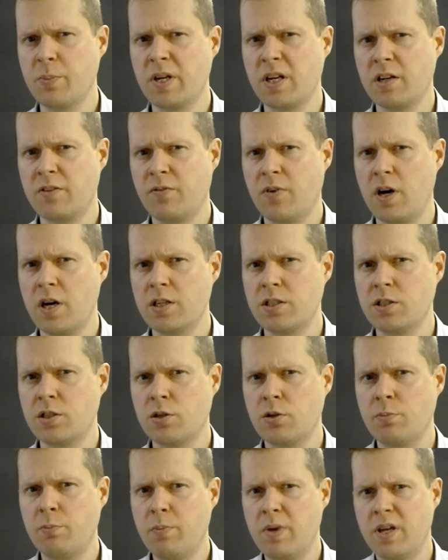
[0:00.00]
advice.
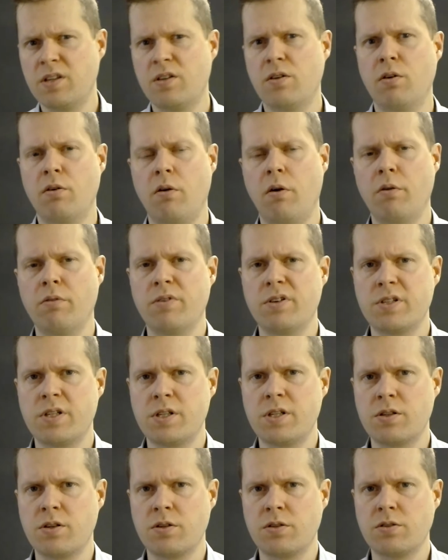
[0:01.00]
Make your own
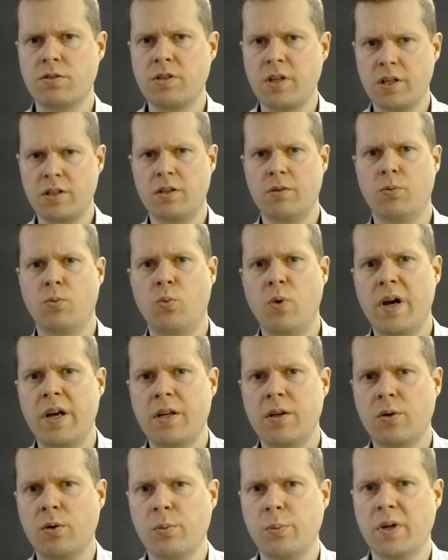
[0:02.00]
decisions. That way
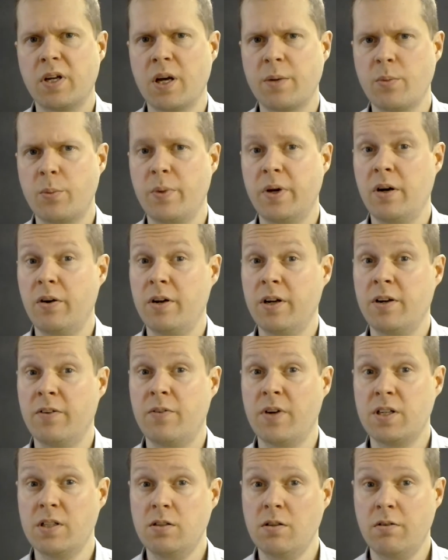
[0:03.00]
you'll become a better
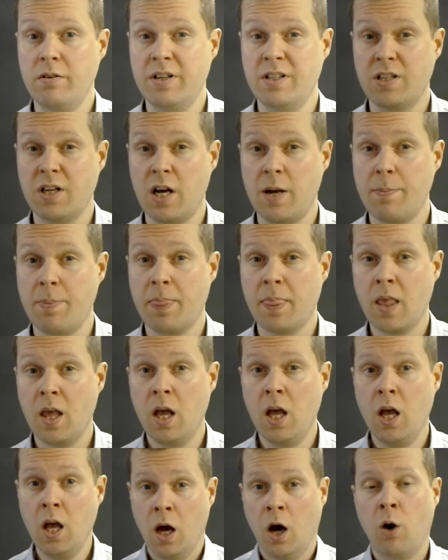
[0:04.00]
investor in time.
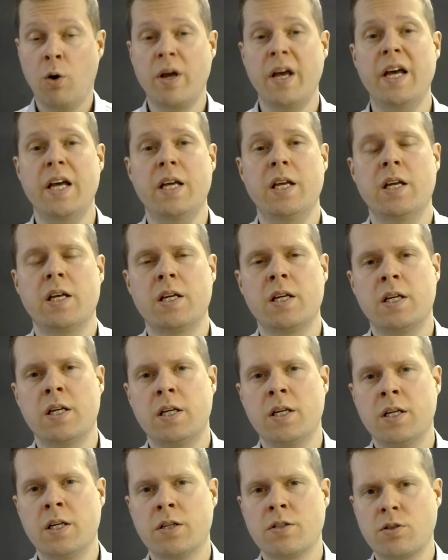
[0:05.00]
Okay,
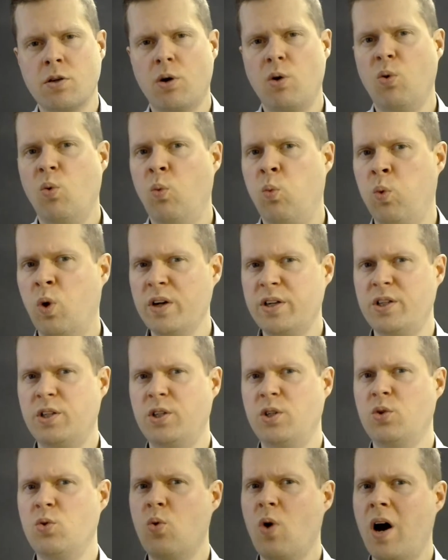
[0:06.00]
so what
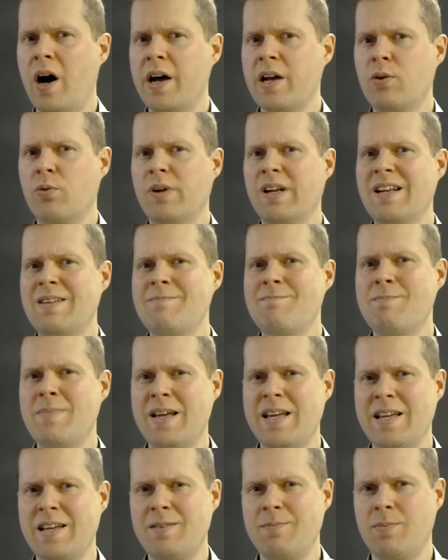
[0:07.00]
do I really
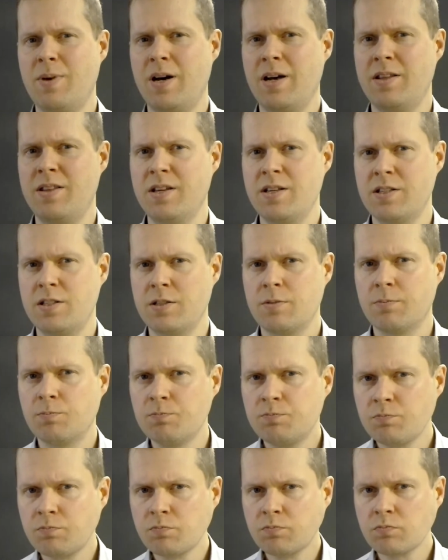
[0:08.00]
mean by this
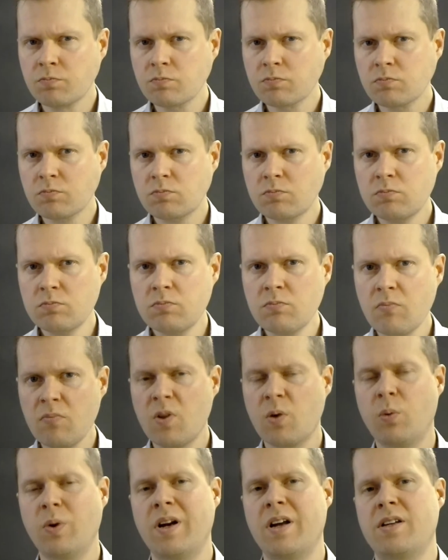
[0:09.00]

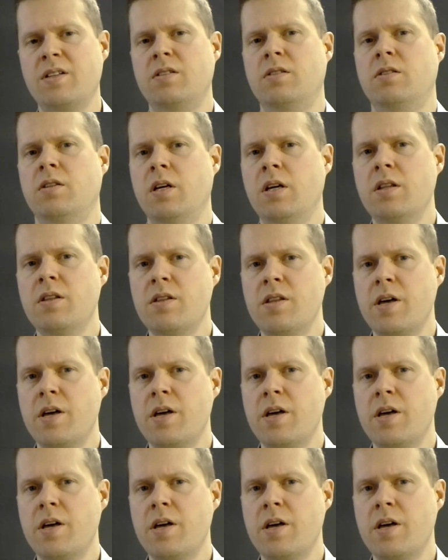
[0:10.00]
when I said